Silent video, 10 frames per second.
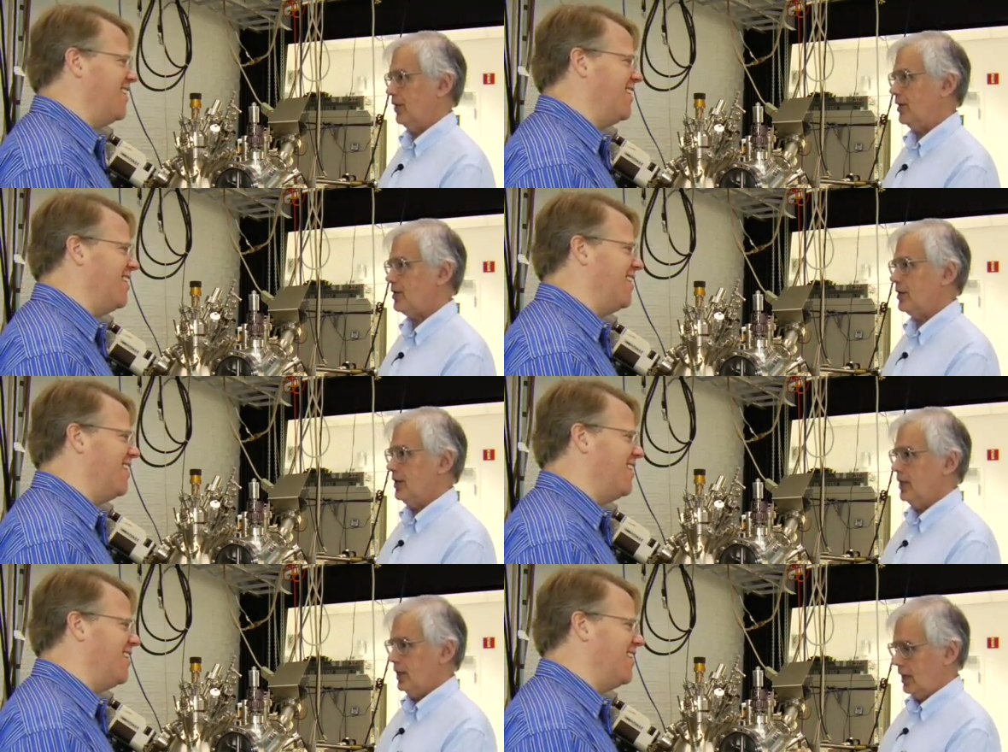Speaker 1: right,
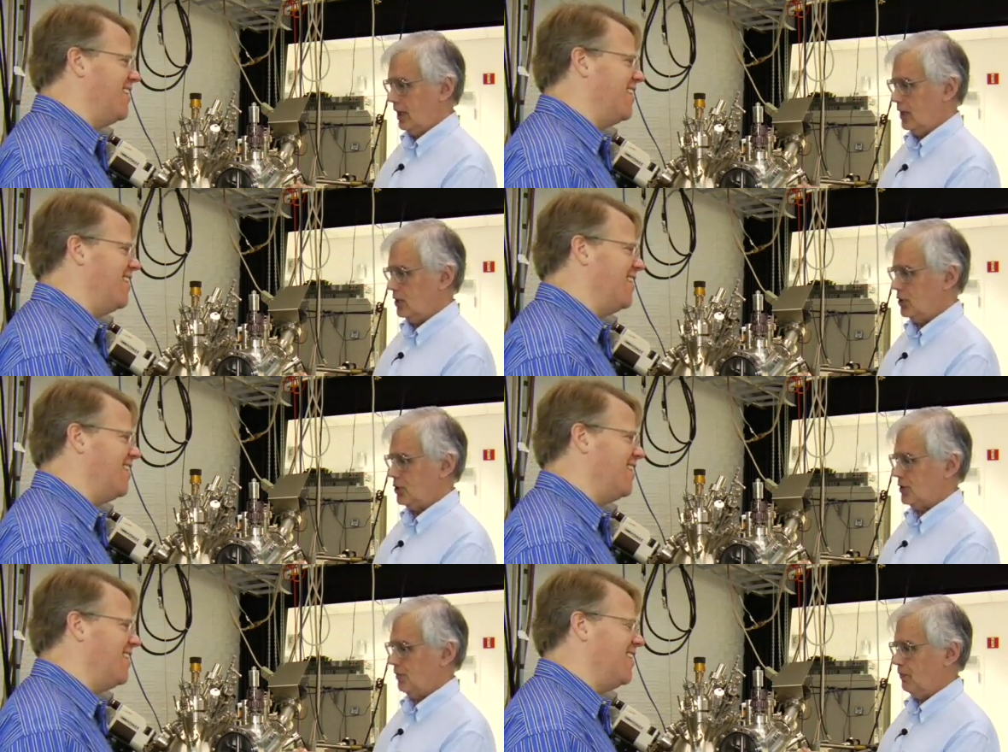
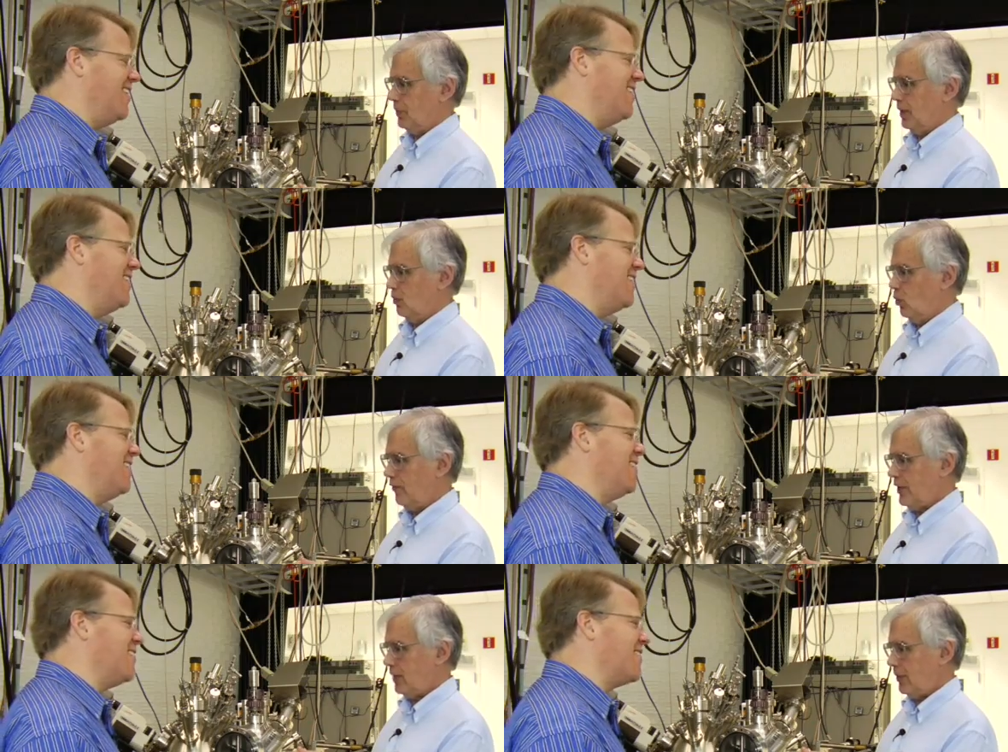is
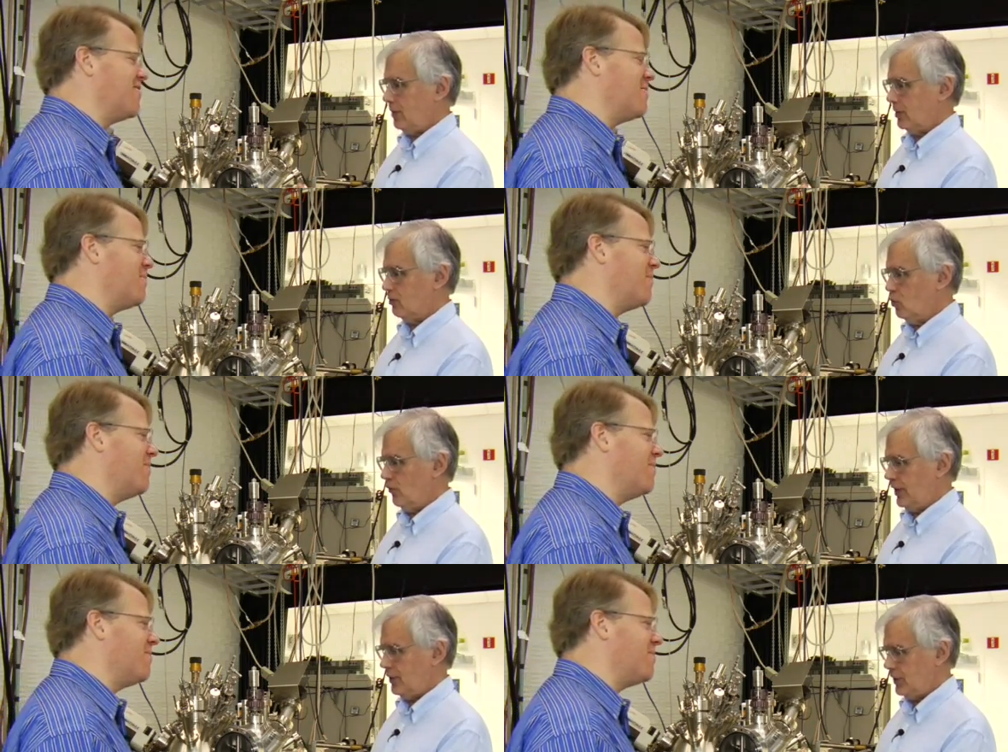we've got to be able to
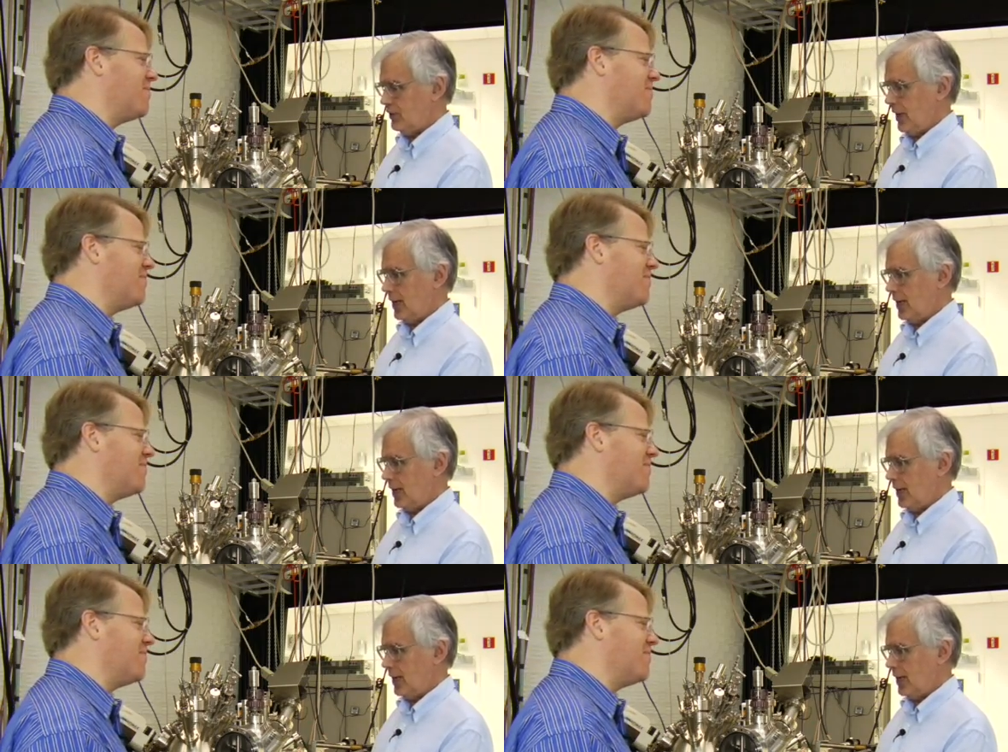move the, these